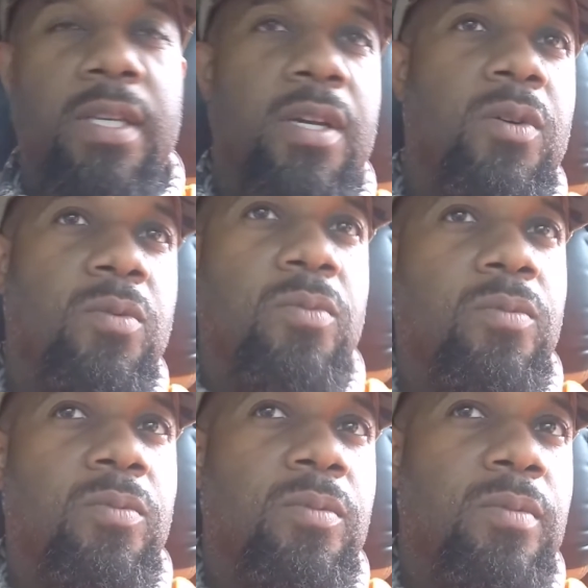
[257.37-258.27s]
don't
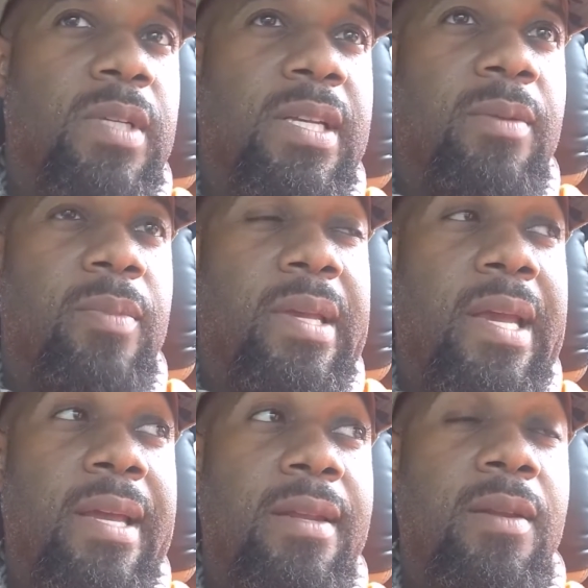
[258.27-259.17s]
need to be
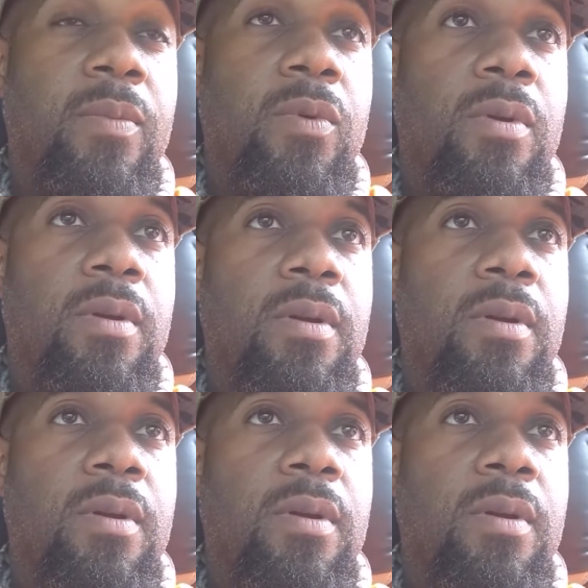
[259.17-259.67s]
at anymore.